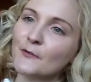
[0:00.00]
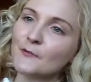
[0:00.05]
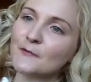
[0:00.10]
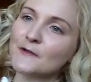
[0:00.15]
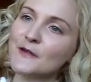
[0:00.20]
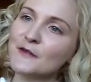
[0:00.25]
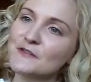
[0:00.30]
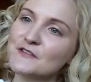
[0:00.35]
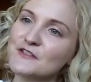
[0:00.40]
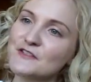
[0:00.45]

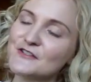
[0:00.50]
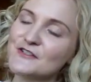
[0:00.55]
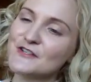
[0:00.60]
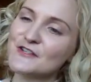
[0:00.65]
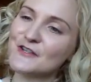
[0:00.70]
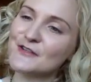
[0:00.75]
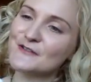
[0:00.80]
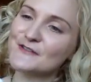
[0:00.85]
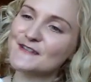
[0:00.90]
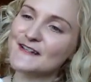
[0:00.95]
reluctant to
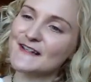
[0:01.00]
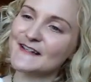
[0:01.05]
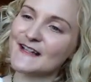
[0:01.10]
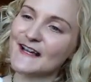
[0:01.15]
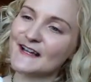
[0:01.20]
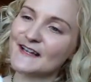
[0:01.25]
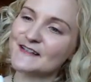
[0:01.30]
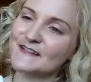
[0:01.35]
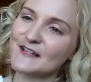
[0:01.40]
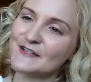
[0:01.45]
use it
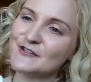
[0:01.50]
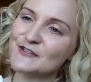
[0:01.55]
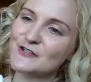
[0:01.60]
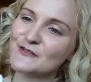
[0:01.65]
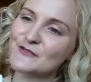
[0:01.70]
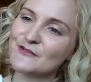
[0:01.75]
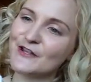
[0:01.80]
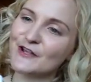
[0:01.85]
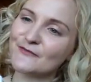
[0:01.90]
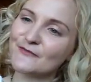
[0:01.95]
yet because I
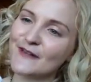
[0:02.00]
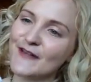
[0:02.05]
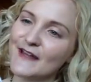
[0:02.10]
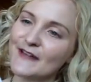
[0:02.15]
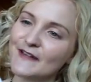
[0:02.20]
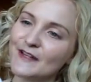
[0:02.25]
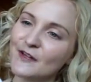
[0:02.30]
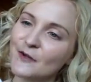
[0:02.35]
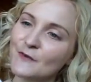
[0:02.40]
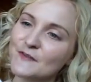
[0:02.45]
do love
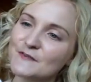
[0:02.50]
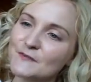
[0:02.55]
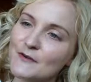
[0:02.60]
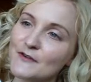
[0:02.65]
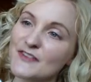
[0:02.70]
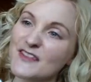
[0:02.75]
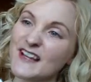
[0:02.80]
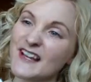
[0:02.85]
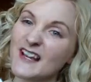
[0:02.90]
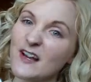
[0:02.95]
it, and I always
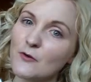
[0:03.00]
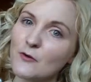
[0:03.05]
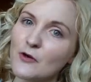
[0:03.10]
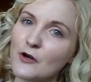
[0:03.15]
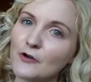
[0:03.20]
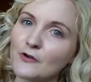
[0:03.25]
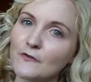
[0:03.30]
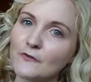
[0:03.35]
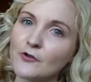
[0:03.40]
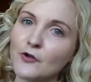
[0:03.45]
worry thinking, oh
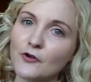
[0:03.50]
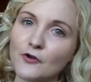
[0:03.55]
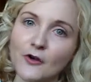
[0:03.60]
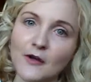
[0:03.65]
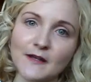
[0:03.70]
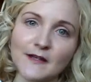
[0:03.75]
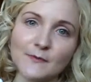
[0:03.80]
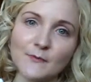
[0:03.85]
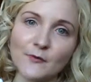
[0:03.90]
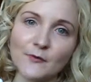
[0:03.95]
God, I've not
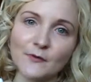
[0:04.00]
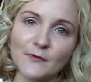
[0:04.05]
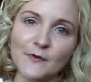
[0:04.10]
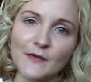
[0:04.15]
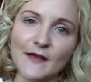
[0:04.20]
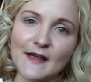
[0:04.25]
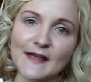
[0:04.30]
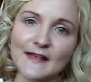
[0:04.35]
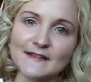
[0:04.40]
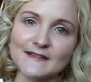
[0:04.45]
got any more of
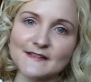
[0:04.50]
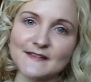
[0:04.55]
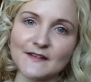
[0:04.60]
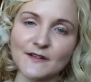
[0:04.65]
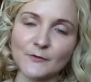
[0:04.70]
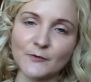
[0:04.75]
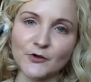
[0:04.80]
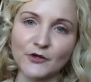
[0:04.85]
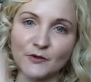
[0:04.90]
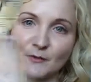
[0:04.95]
this
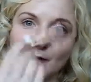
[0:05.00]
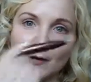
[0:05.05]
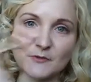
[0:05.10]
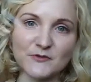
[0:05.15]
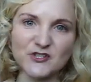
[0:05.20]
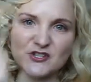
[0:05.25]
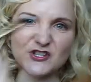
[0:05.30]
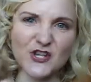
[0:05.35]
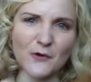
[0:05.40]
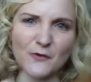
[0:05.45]
and I'm not going to be
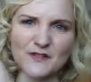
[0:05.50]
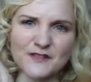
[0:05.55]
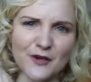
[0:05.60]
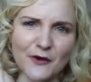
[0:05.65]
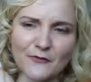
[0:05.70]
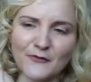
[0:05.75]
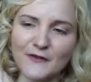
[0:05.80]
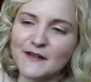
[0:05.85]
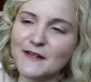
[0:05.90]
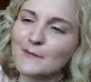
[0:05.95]
able to show it
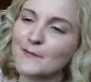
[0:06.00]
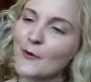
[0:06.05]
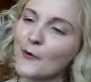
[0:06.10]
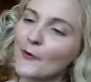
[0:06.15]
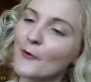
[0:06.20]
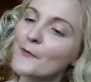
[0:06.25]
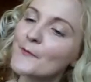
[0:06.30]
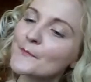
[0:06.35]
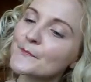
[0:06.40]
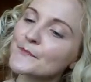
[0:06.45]
off
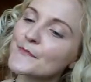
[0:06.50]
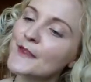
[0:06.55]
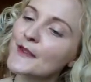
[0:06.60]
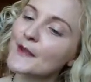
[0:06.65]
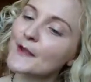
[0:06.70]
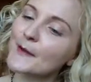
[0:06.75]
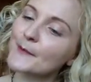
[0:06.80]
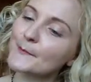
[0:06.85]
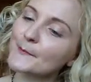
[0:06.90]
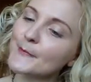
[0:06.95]
anymore.
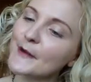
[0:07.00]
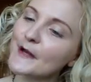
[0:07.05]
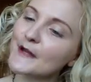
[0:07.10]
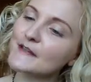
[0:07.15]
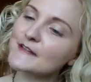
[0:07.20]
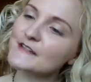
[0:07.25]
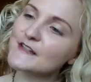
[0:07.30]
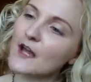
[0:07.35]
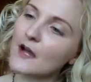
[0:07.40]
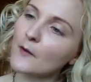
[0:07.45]

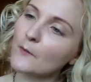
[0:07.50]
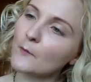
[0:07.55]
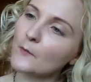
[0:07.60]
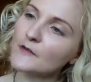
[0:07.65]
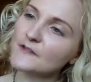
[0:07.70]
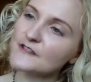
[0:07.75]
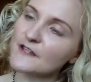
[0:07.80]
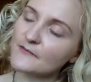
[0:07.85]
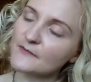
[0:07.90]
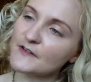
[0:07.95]
But
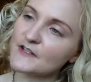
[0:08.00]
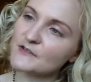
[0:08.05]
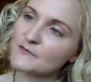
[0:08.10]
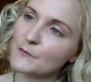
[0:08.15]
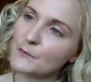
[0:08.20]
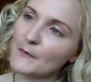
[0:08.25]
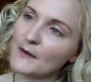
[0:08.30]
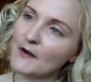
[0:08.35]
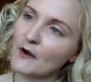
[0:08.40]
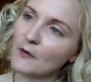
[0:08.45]
once I finish
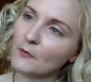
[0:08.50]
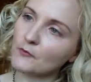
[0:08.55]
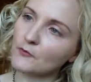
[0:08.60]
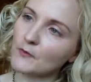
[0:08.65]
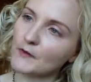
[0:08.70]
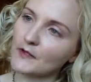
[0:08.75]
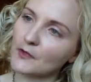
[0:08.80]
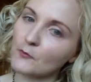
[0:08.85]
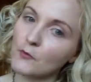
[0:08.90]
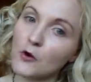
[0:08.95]
with my old
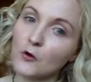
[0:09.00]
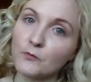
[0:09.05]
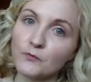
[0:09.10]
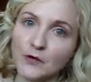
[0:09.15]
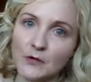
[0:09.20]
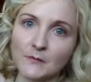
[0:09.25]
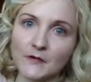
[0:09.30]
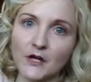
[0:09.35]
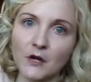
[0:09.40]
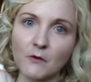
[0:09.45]
one, I will
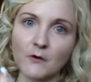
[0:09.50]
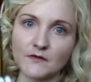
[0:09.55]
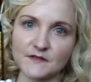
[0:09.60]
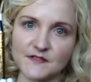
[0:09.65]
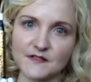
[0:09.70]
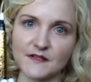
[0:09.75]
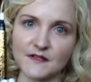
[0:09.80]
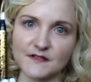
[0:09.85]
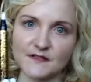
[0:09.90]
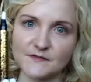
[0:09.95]
probably go on
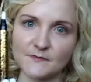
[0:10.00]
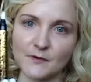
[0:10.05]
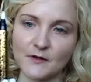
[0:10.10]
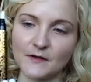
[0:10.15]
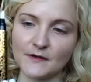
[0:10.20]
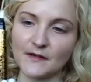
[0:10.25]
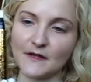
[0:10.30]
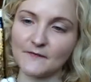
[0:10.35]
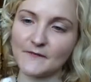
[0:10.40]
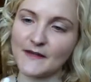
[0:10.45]
to this
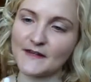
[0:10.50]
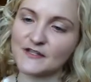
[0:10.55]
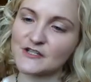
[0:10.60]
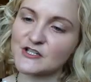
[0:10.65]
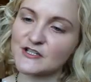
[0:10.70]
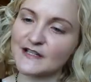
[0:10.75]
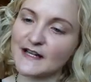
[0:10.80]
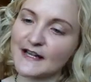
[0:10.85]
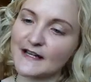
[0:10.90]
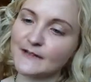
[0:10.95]
one
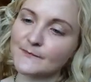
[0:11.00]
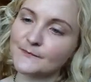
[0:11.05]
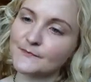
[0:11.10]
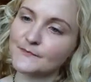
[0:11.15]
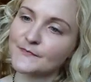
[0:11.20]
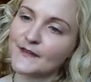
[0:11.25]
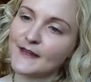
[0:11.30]
eventually.